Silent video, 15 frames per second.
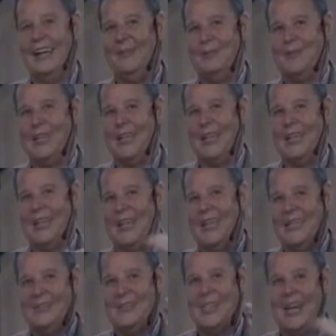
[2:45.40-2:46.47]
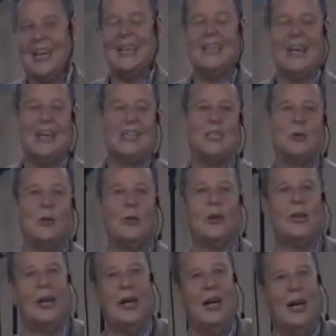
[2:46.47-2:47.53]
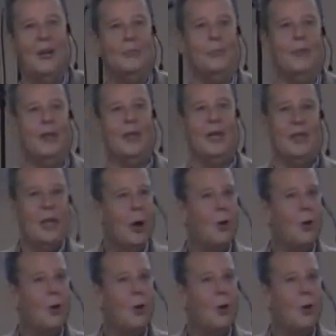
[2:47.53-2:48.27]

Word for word: and he was thinking he's taking that shortcut,